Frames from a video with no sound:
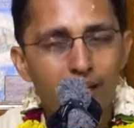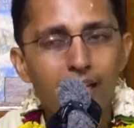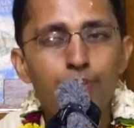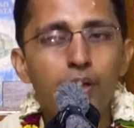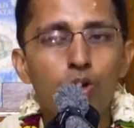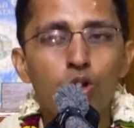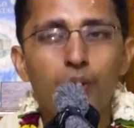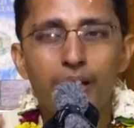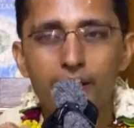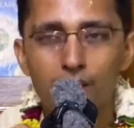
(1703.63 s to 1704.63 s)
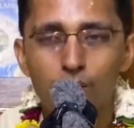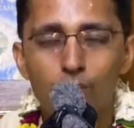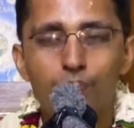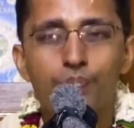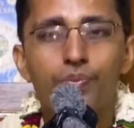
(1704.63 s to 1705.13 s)
let me go to my real
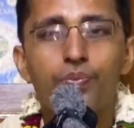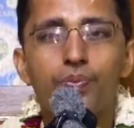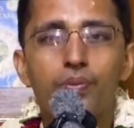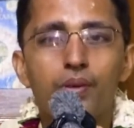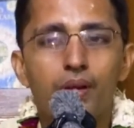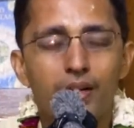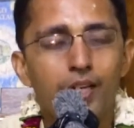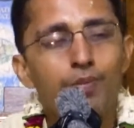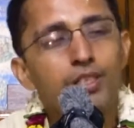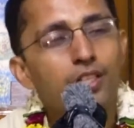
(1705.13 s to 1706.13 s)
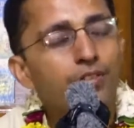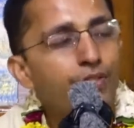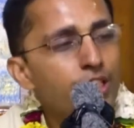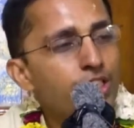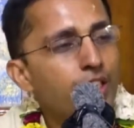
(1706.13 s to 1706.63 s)
home, let me serve
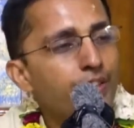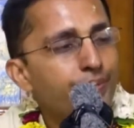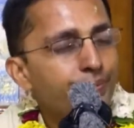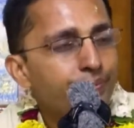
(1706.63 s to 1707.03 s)
Krishna,